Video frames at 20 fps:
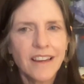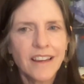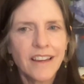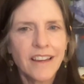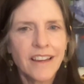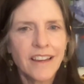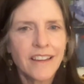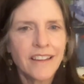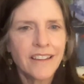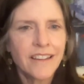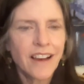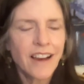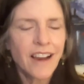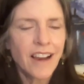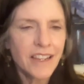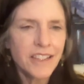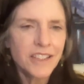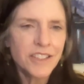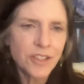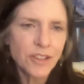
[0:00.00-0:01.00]
And
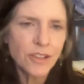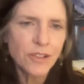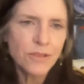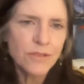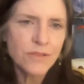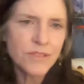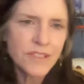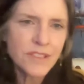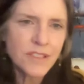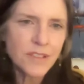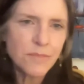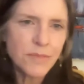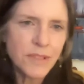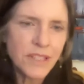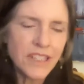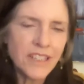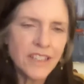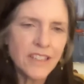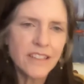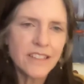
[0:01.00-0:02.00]
I chose
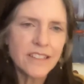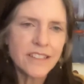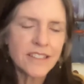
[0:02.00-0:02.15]
to